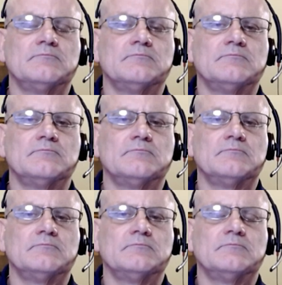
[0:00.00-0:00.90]

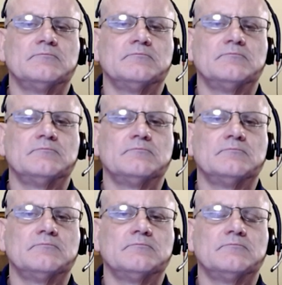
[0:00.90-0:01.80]

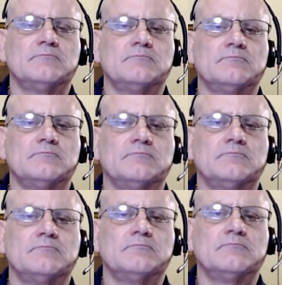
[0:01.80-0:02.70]

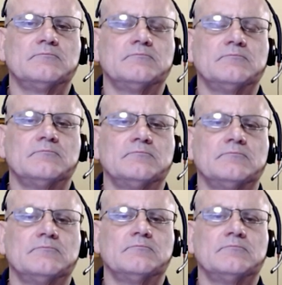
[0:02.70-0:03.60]

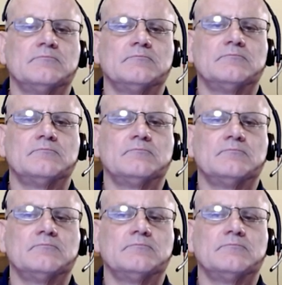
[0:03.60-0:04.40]
(not speaking)